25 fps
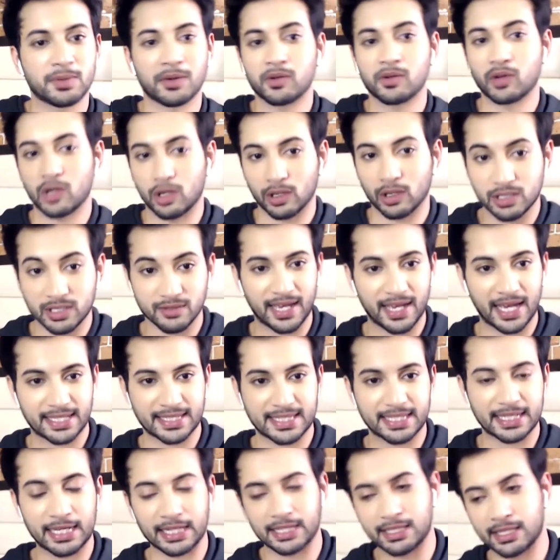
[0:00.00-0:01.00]
we were also
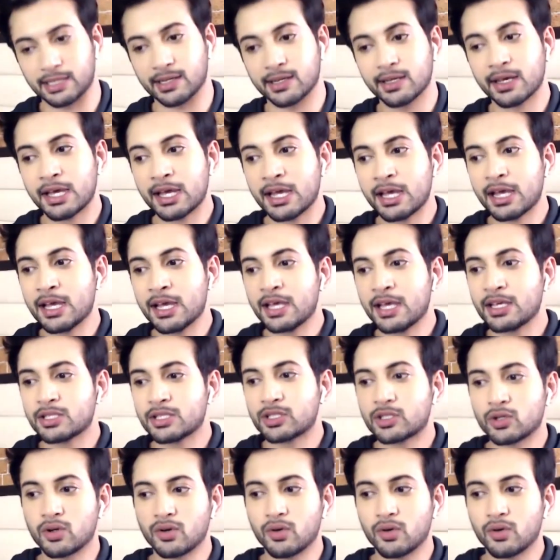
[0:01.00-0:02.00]
vaccinated,
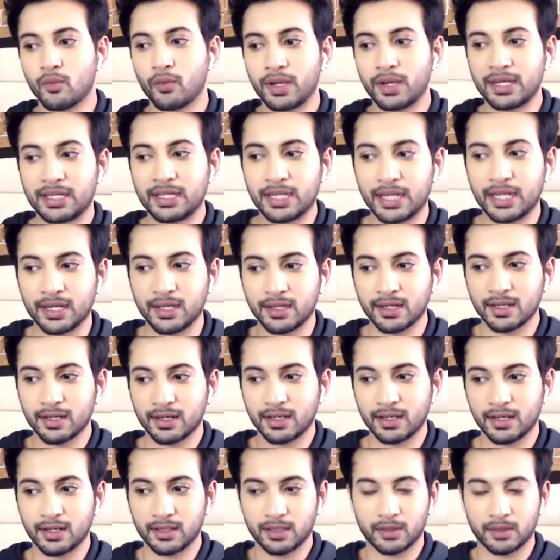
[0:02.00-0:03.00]
so we did,
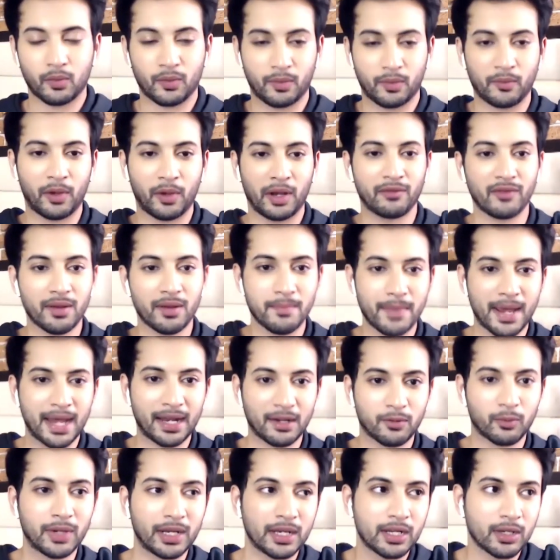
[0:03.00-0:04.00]
when we
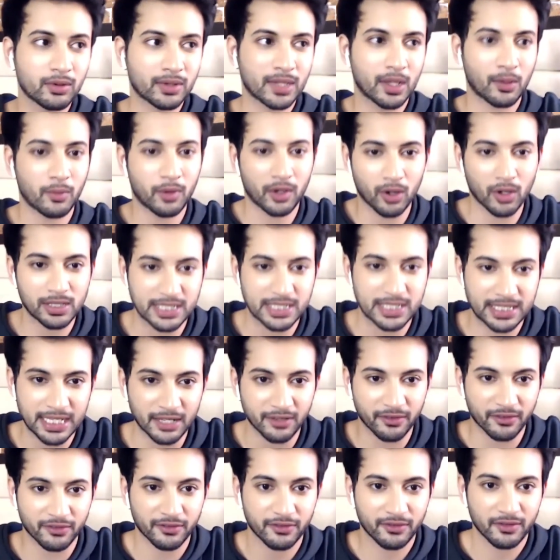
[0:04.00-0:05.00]
met, we knew that we're all safe.